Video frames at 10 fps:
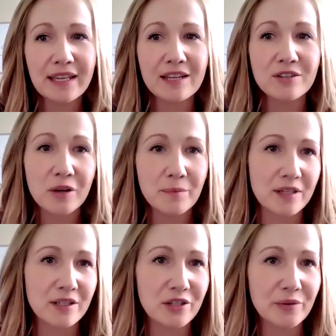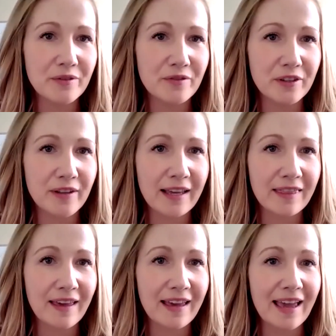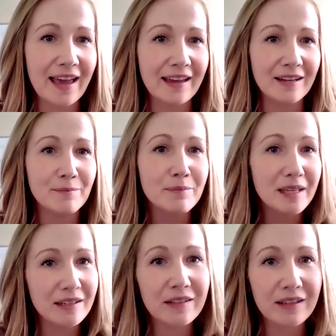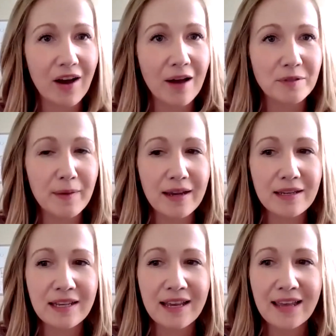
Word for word: can jump into and feel like they can immediately optimize.